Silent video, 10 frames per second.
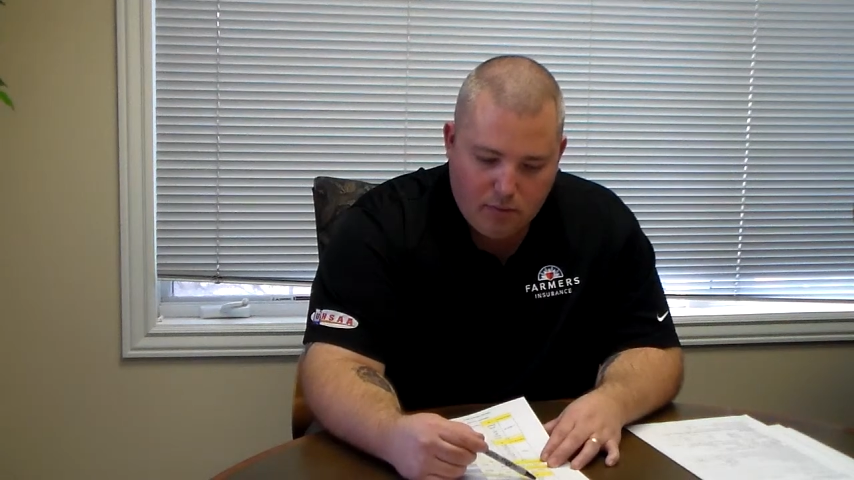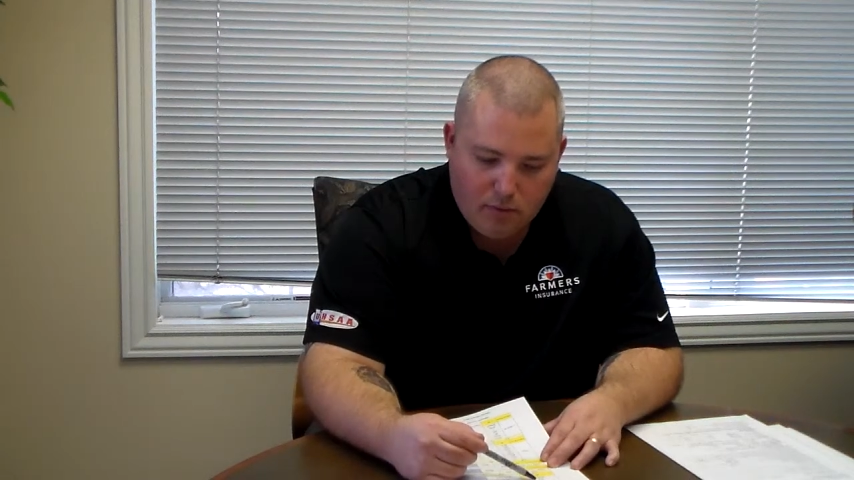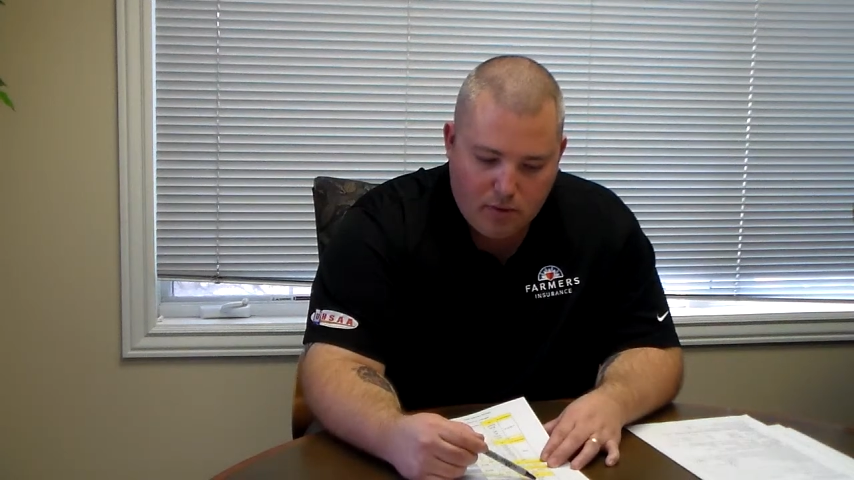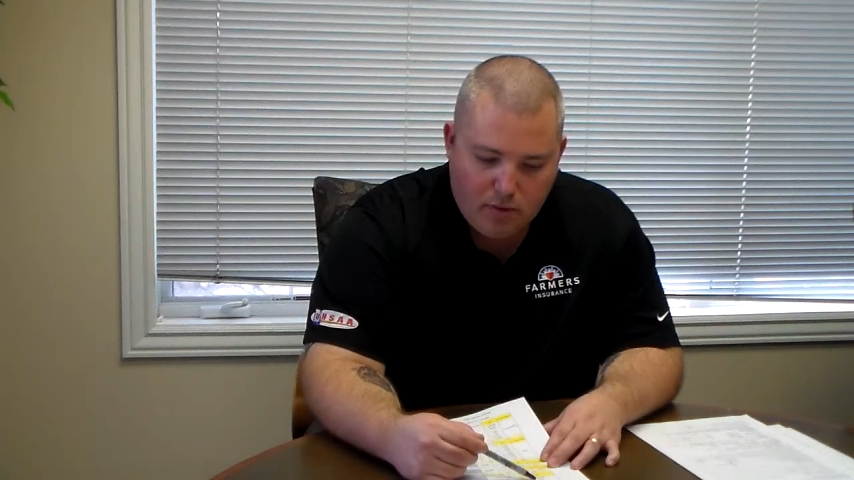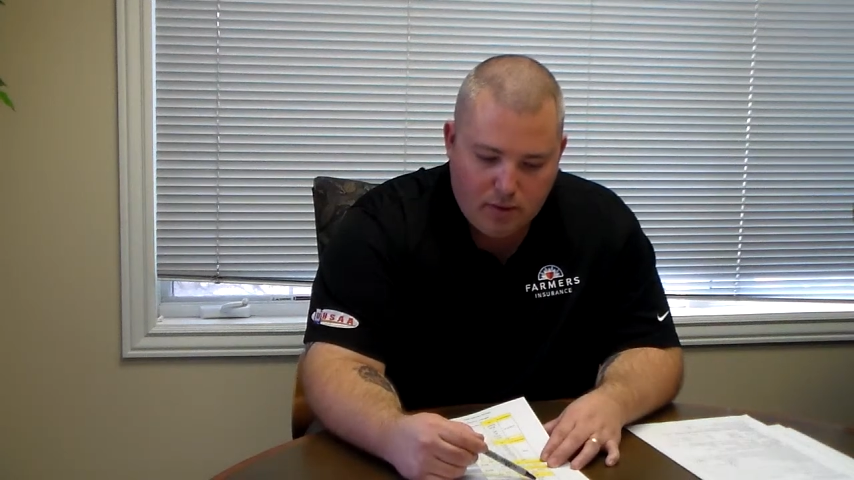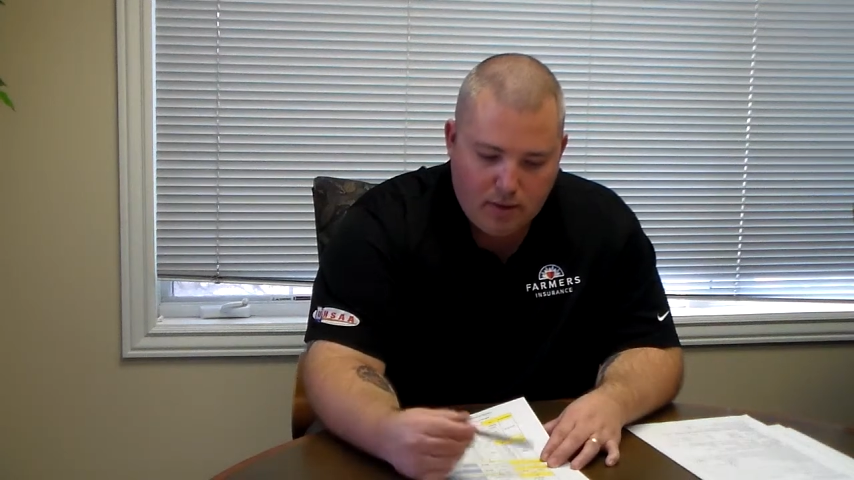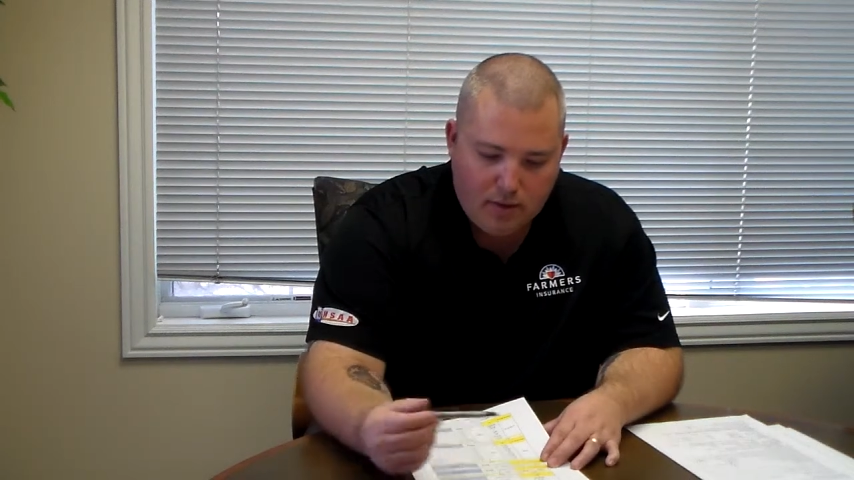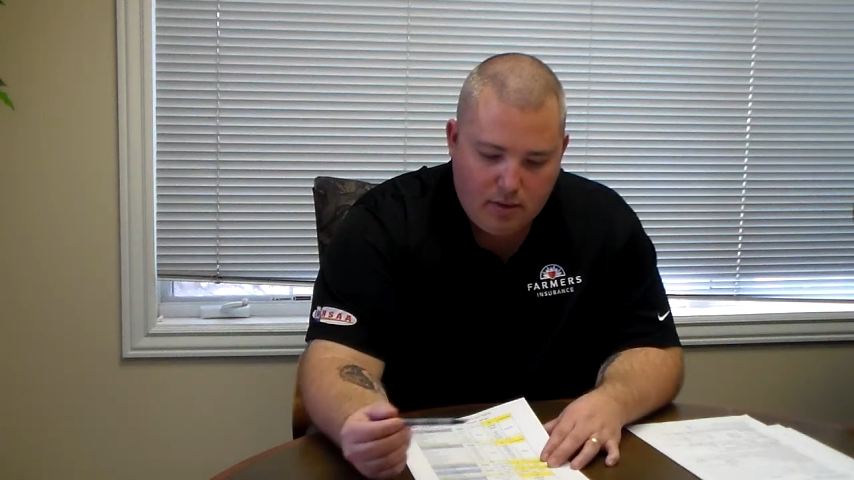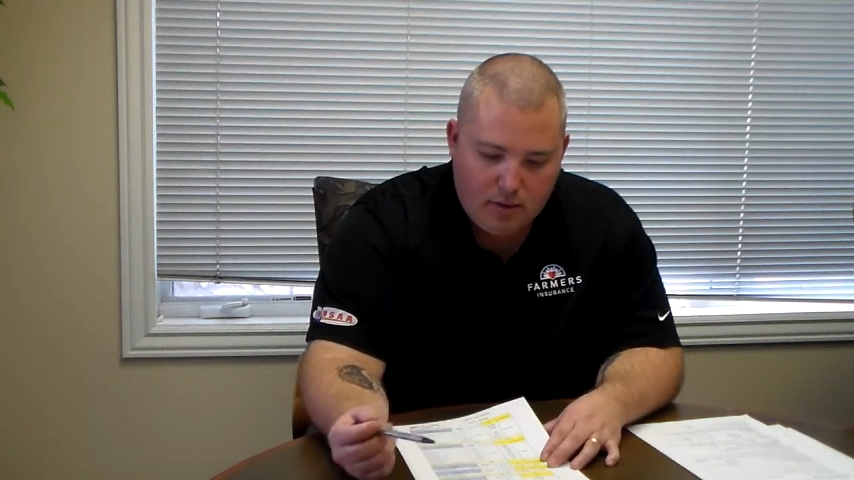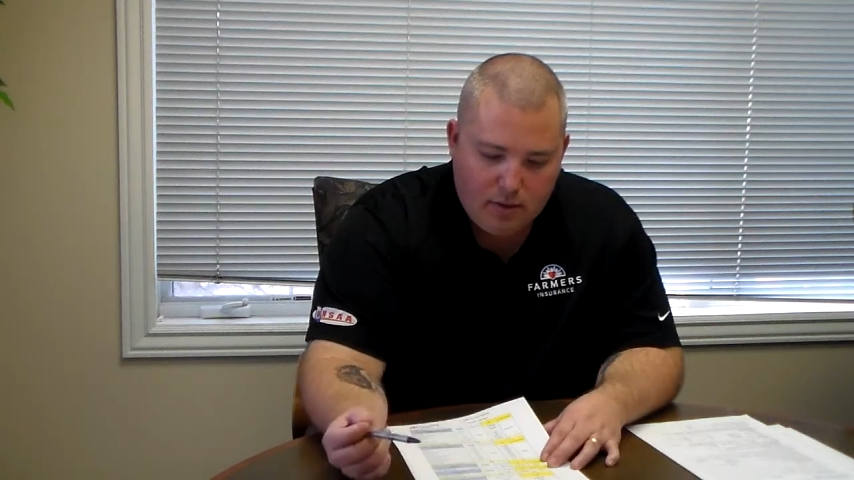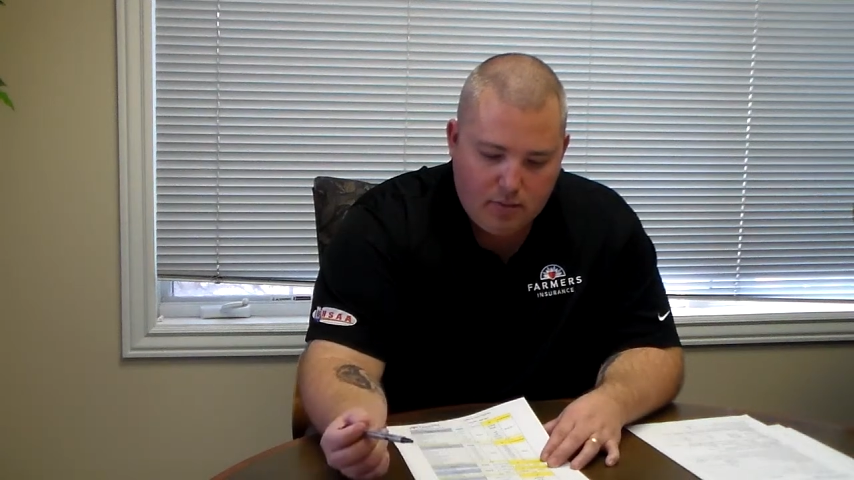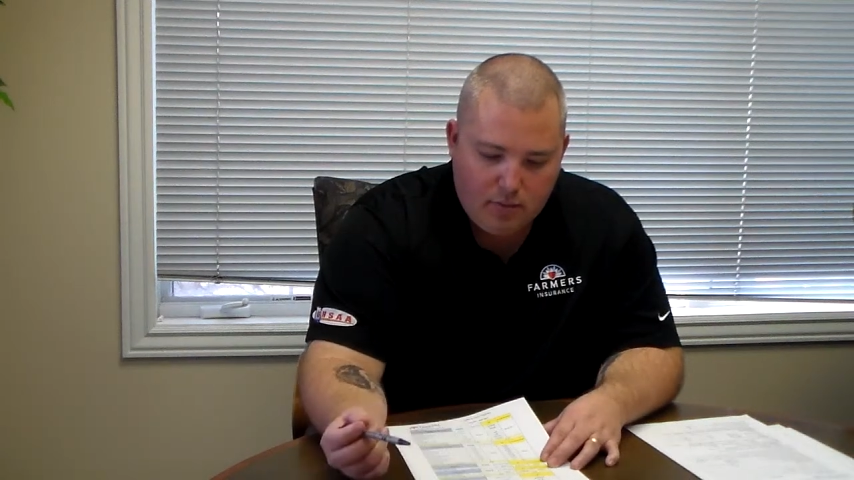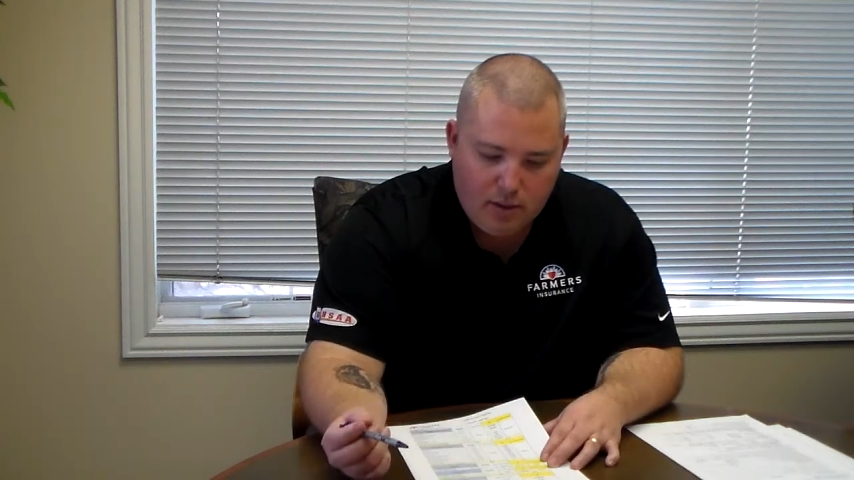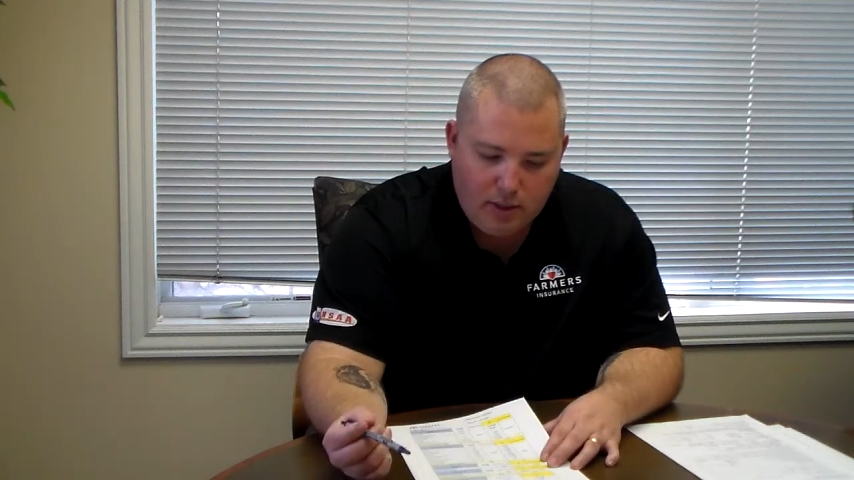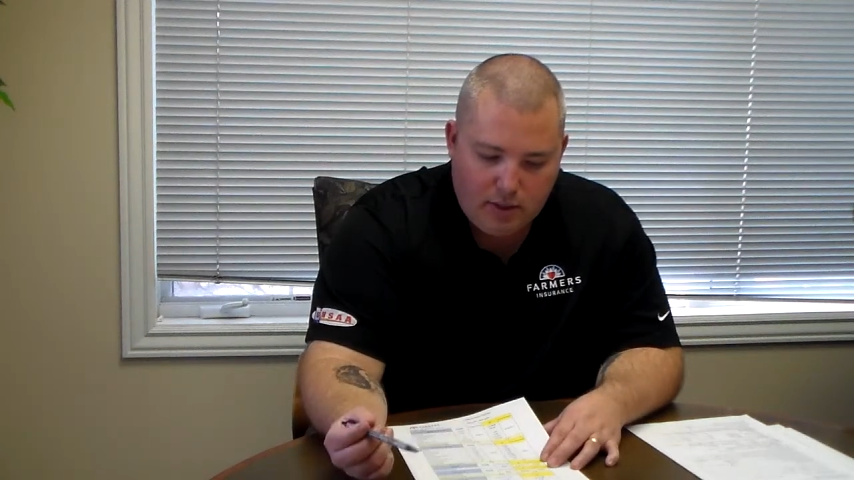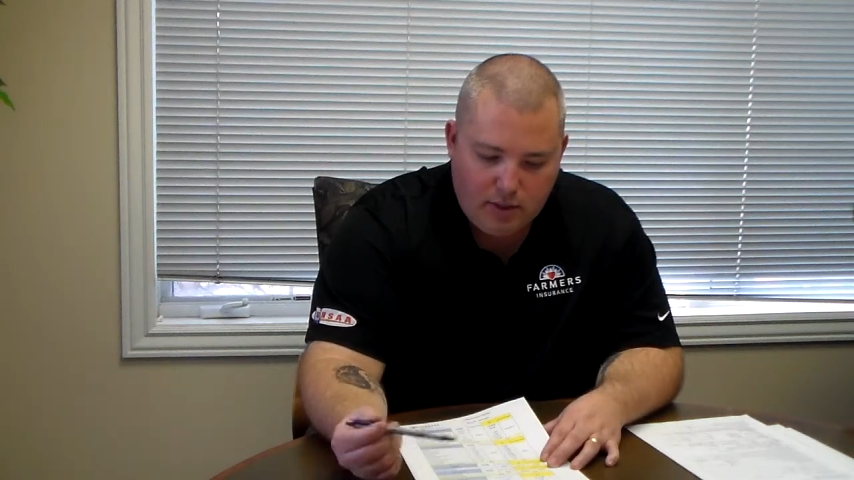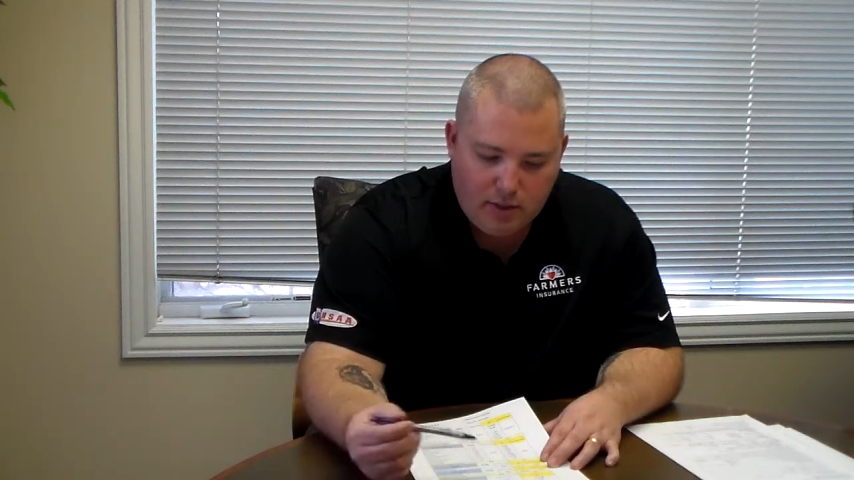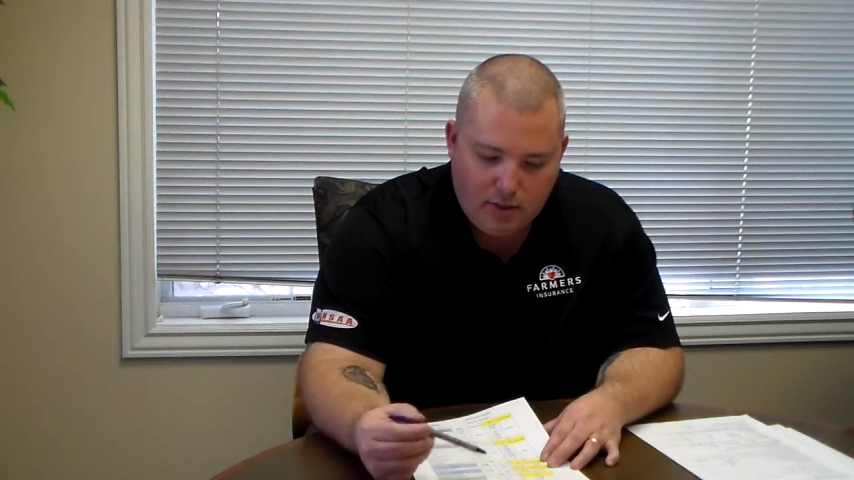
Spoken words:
we're at $1.48.